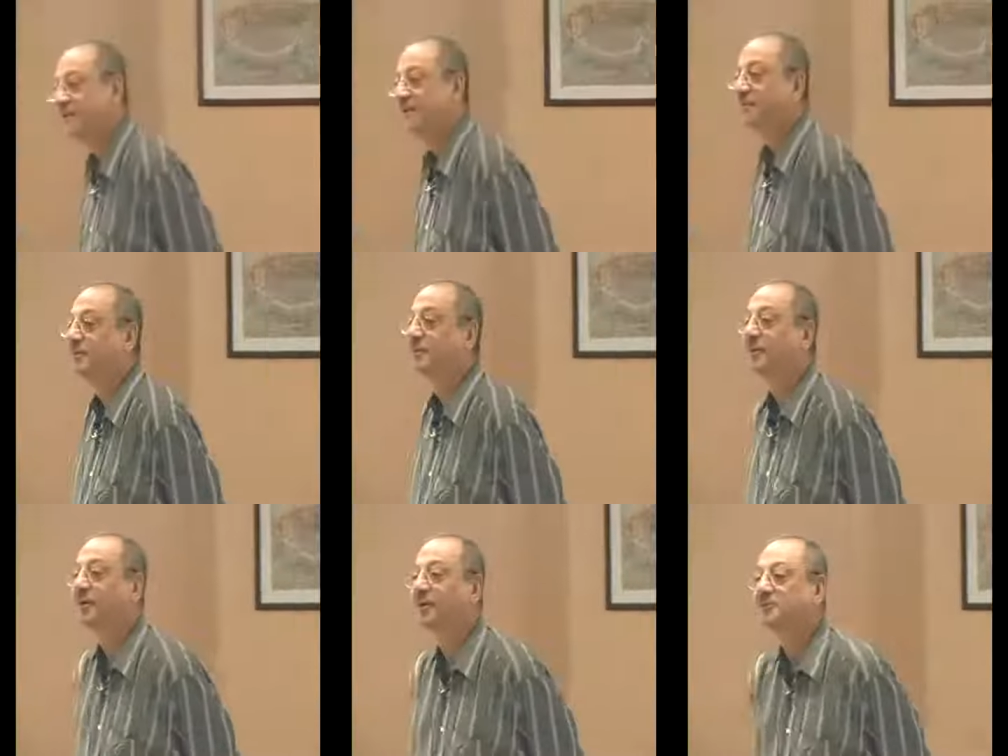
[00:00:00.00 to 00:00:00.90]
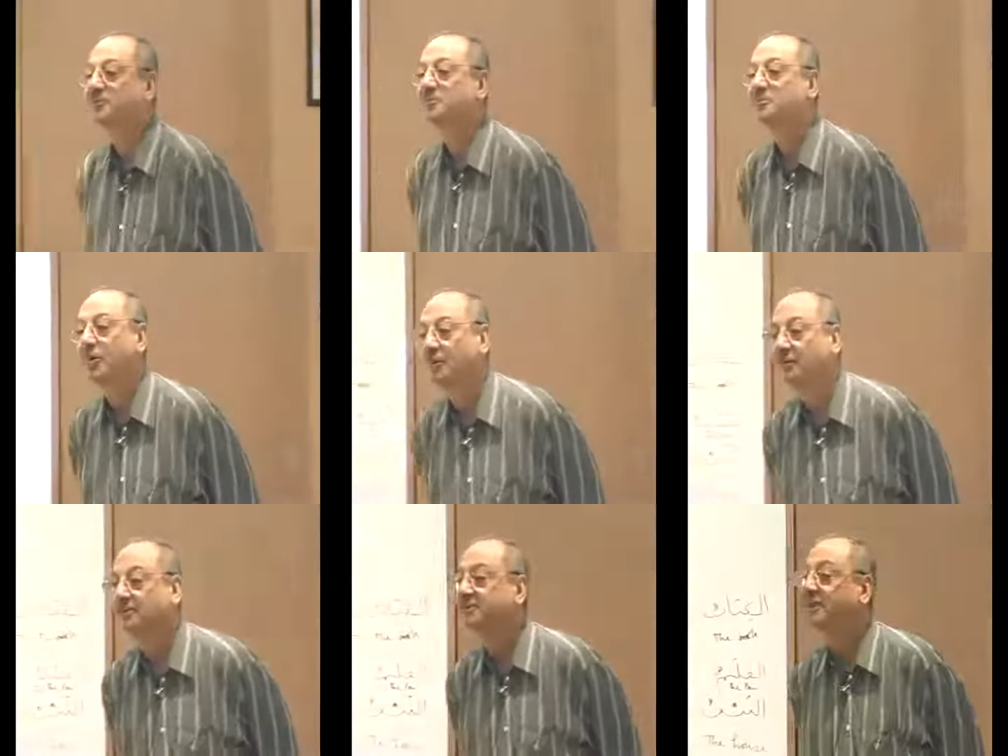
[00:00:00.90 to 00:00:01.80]
Because Muhammad
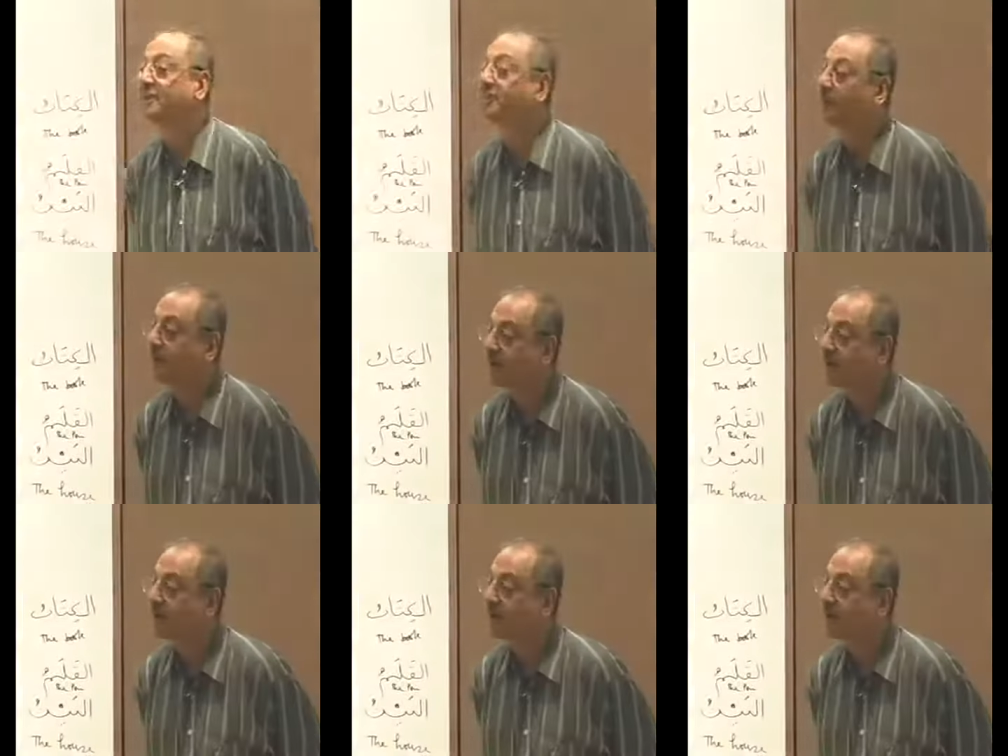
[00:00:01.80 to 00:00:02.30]
is a proper